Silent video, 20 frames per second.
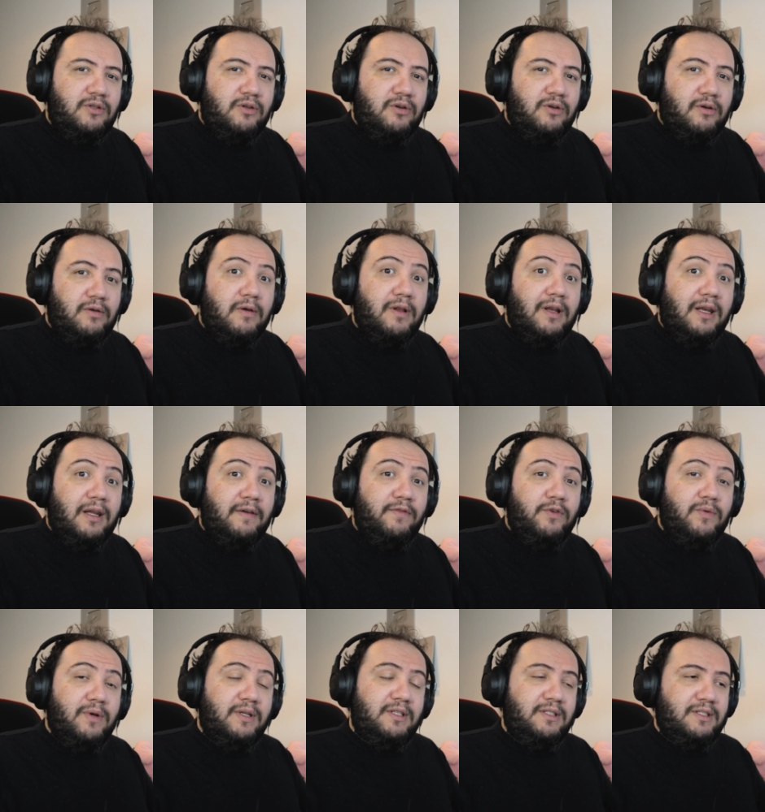your loved
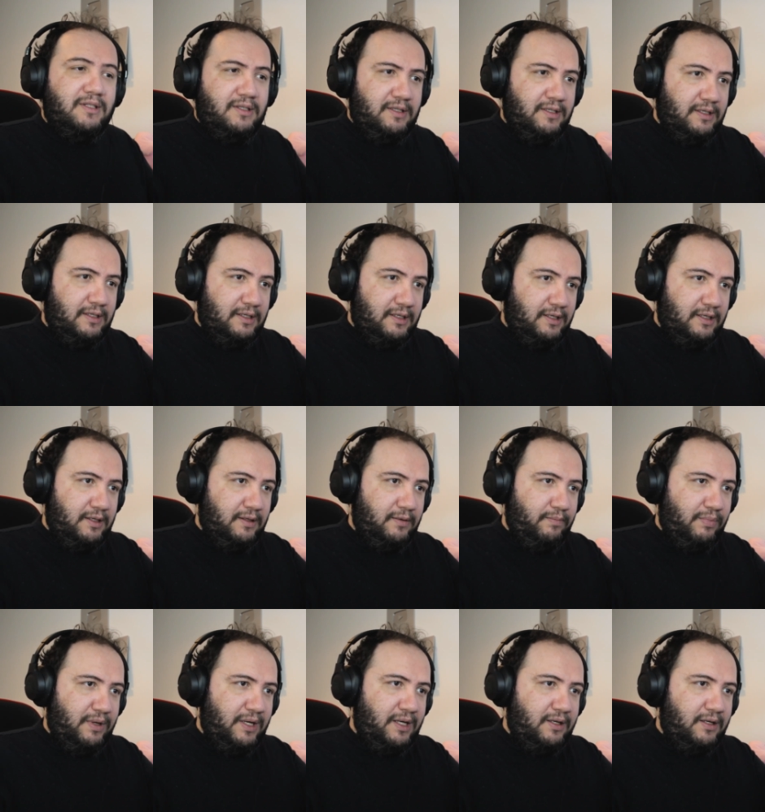ones.
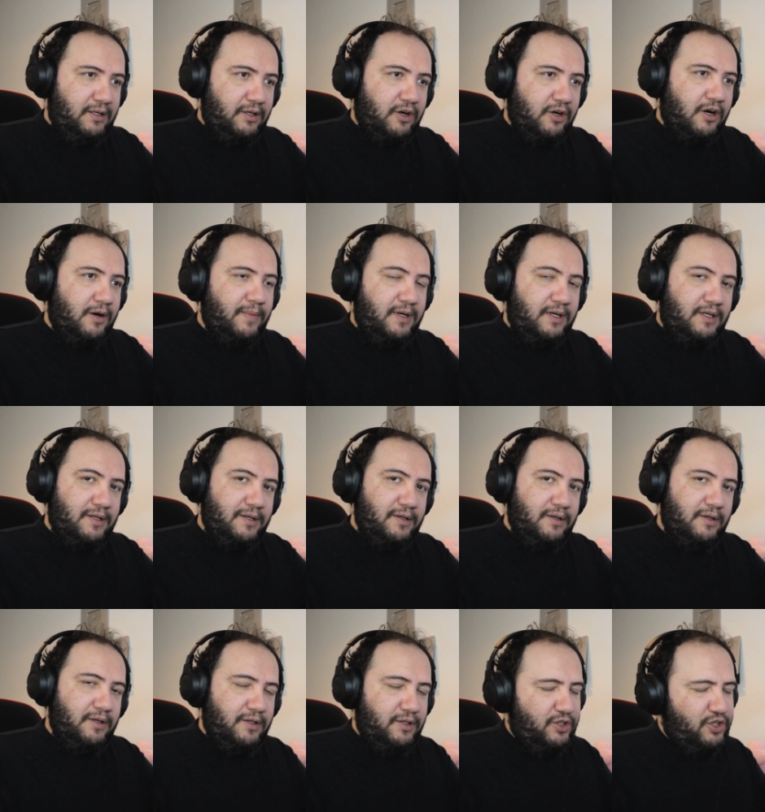Pinned comment,
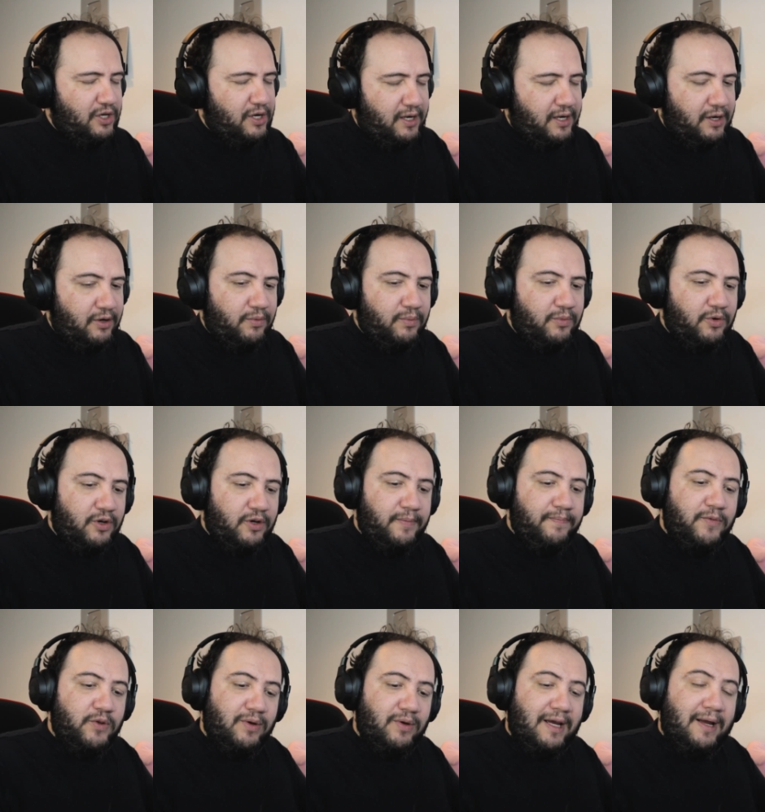check out more,
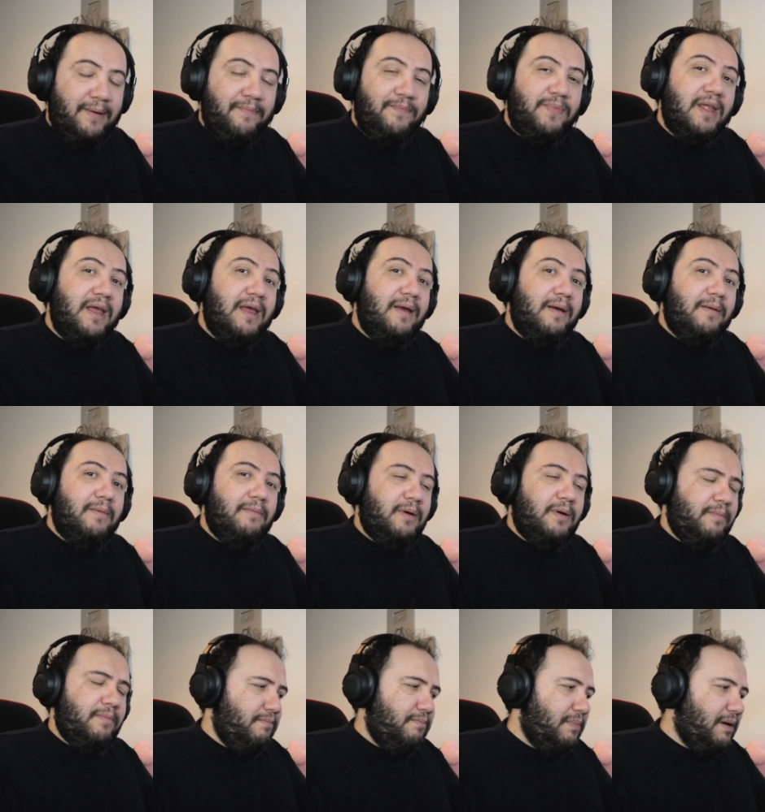okay?
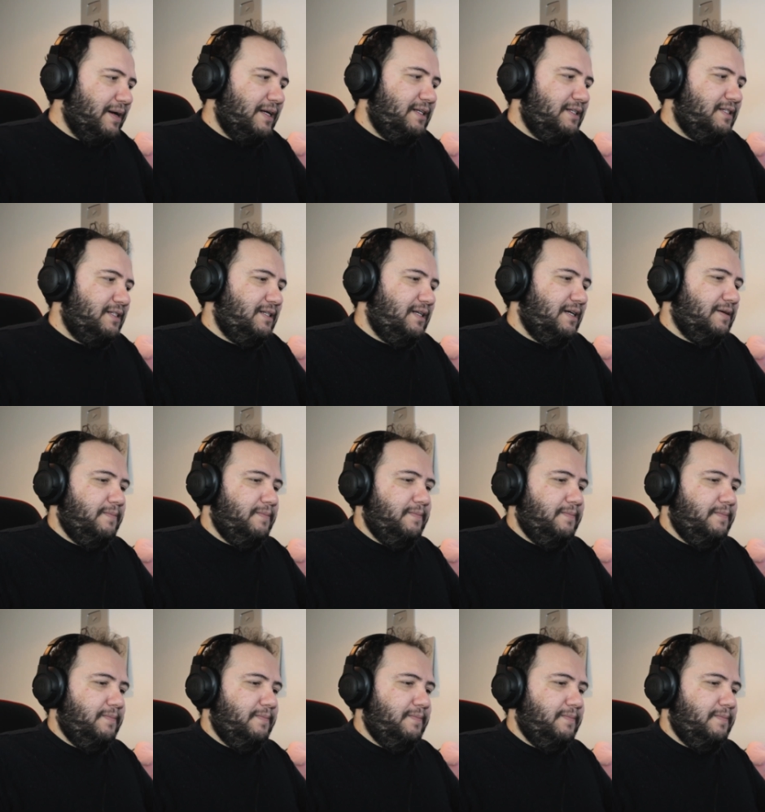Bye-bye, see ya.